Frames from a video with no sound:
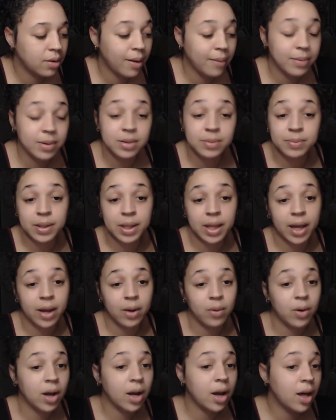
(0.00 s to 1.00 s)
I'll just be
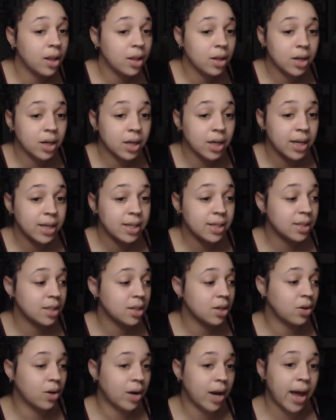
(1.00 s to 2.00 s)
like, "What color is
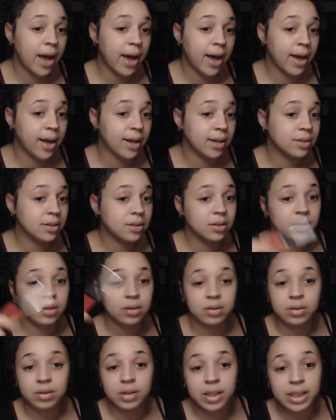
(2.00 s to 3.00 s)
the grass?"
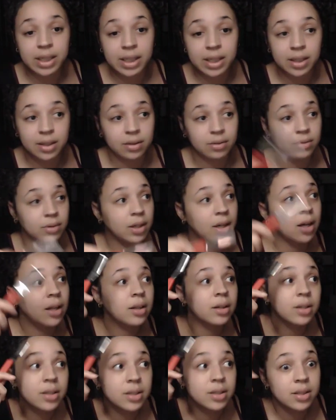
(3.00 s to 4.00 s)
Green. What
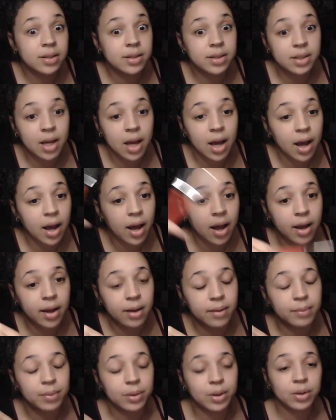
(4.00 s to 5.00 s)
color is the
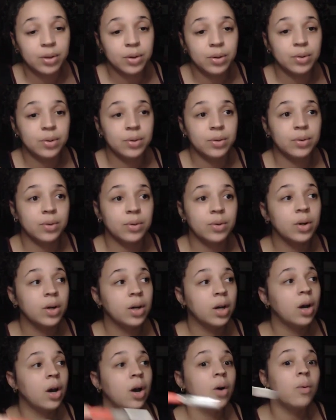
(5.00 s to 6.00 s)
sky? Blue
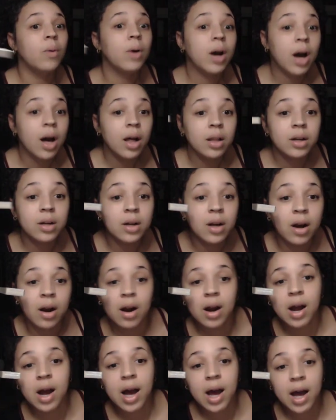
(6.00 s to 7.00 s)
what color
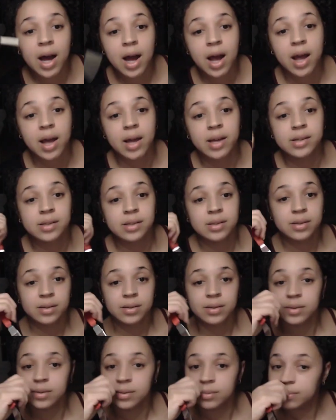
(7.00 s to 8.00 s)
are our eyes?
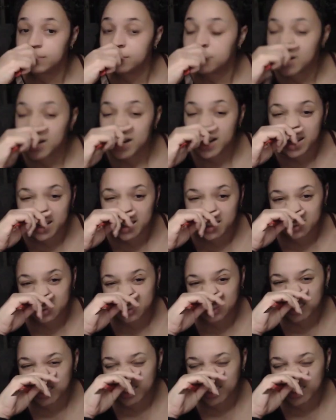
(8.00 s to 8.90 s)
Brown.